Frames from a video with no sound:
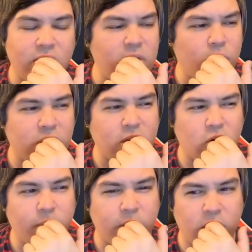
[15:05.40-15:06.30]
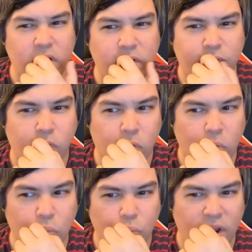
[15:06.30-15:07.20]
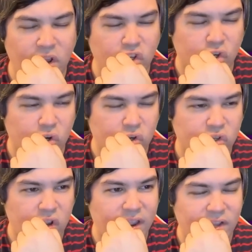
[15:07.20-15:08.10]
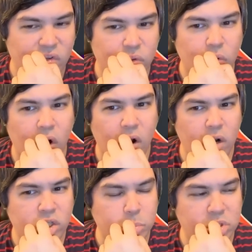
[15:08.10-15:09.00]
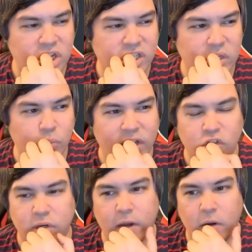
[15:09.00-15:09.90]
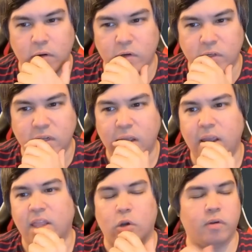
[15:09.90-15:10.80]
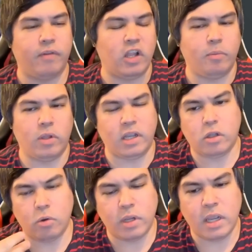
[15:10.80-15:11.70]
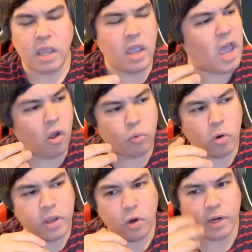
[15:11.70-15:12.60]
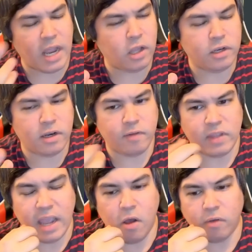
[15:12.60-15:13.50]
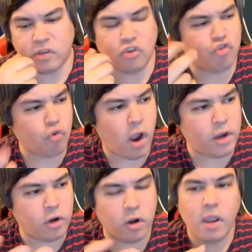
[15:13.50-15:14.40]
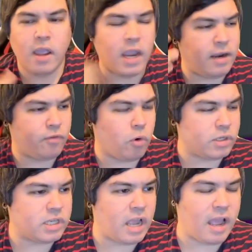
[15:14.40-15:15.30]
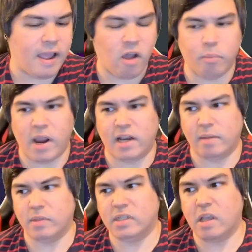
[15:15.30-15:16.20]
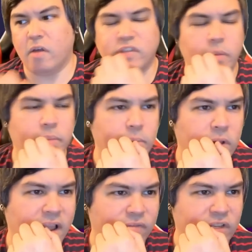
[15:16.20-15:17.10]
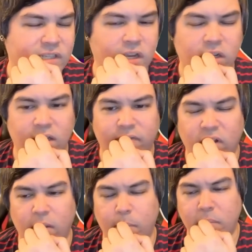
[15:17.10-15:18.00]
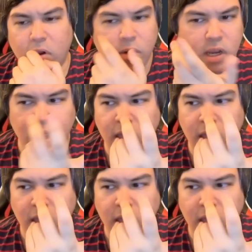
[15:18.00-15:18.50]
the leader ability for rangers, and so there are some decent ranger characters that are available, including Elro here in Illidan of the Elves, Strider, and of course Halberd himself. Some people have decided to level up Miri,